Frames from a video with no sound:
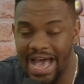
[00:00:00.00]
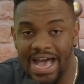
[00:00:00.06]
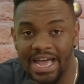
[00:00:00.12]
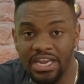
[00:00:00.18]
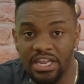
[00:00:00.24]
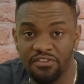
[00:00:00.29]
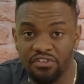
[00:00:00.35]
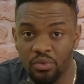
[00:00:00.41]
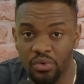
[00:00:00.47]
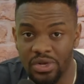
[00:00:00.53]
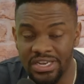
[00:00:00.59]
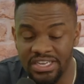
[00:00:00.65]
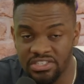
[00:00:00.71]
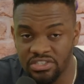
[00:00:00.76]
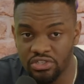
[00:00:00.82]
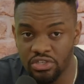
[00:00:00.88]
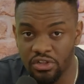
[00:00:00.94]
And if you want to
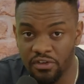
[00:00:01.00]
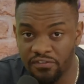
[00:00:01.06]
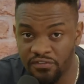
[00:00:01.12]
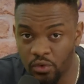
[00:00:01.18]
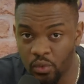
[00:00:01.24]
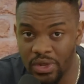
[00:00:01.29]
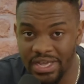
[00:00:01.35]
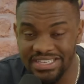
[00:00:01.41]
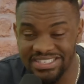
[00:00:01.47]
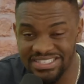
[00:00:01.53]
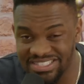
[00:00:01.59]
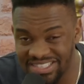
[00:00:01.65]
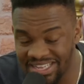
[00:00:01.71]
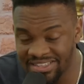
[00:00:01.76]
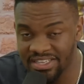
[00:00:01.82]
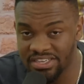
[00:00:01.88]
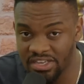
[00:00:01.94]
listen to the full
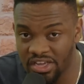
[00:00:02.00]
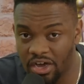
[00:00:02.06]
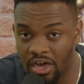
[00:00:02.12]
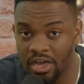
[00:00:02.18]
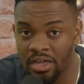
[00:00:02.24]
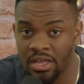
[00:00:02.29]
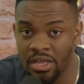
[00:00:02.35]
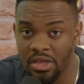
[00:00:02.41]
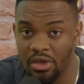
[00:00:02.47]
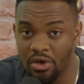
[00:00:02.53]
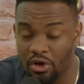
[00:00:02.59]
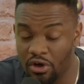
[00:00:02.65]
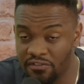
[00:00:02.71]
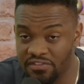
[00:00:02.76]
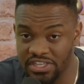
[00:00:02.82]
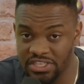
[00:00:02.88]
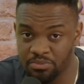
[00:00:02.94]
extended cut
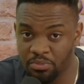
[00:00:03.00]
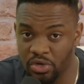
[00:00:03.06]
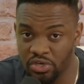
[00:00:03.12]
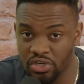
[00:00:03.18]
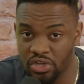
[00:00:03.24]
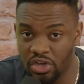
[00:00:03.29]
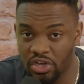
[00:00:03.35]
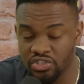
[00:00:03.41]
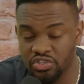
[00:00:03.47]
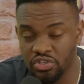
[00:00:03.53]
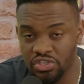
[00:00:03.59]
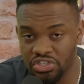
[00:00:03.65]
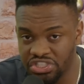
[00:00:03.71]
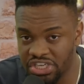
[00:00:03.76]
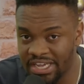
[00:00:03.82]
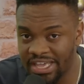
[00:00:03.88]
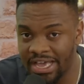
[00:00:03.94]
of this podcast, you can
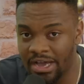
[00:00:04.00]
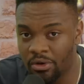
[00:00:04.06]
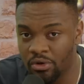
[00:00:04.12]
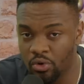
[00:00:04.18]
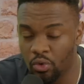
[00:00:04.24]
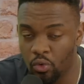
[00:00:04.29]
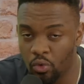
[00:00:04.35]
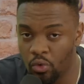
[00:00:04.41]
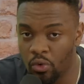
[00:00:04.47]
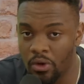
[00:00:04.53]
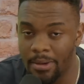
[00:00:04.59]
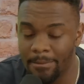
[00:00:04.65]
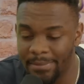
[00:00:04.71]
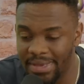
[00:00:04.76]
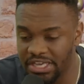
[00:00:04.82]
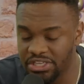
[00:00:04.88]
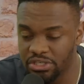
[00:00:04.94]
check it out on all
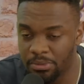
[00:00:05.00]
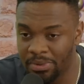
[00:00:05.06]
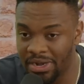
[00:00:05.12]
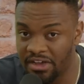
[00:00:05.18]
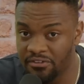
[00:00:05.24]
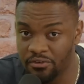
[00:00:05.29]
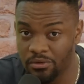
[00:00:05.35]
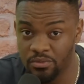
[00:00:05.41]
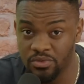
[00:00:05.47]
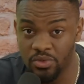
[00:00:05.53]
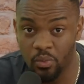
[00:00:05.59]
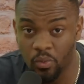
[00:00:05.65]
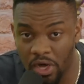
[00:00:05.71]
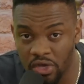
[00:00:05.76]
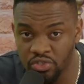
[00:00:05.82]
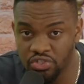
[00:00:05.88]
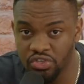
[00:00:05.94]
major platforms. And
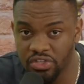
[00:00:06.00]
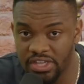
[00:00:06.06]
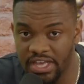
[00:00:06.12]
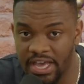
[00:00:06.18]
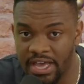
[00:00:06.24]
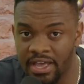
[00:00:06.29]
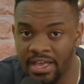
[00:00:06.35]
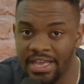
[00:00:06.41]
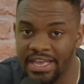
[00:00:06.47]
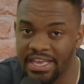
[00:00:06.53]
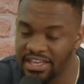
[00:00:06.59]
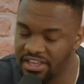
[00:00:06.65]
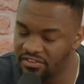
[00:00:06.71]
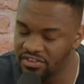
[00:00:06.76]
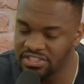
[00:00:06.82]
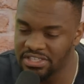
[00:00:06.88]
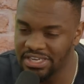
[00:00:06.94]
whilst you're there,
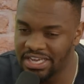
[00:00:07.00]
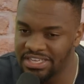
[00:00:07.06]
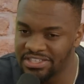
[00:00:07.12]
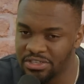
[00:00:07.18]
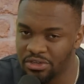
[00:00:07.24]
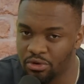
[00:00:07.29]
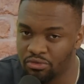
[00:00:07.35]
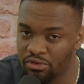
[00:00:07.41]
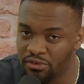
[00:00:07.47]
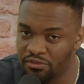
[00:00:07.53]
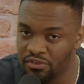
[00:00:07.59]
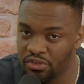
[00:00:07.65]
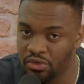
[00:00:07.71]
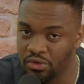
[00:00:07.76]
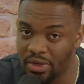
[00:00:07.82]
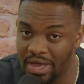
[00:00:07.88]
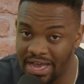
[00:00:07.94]
give us a nice little
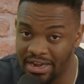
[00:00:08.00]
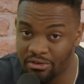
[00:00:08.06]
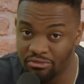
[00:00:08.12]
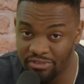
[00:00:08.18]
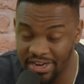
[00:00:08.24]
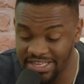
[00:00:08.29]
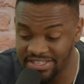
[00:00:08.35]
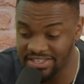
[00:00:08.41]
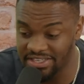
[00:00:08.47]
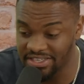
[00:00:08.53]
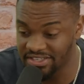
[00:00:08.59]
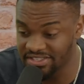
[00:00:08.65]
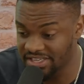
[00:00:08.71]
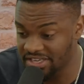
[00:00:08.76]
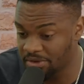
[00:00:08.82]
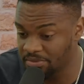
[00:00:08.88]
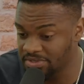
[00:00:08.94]
review and a rating
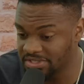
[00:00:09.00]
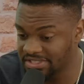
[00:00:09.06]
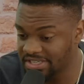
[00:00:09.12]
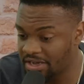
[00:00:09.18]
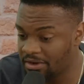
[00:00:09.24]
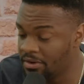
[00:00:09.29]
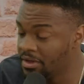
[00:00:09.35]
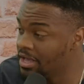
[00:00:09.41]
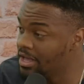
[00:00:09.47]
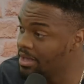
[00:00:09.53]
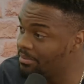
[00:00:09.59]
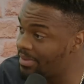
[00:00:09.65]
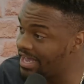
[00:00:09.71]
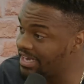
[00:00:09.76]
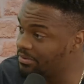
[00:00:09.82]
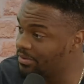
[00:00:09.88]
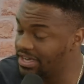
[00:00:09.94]
because it helps us out.
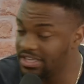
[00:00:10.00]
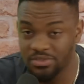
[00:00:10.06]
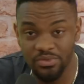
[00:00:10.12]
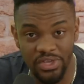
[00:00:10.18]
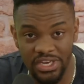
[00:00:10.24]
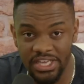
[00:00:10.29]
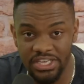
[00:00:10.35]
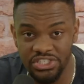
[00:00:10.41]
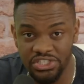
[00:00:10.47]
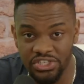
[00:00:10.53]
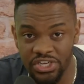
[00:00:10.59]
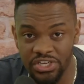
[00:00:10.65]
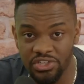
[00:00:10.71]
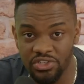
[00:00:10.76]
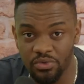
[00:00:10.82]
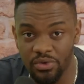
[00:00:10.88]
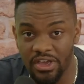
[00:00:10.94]
But anyways, we're going to get straight
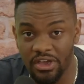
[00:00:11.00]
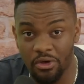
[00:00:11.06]
into it.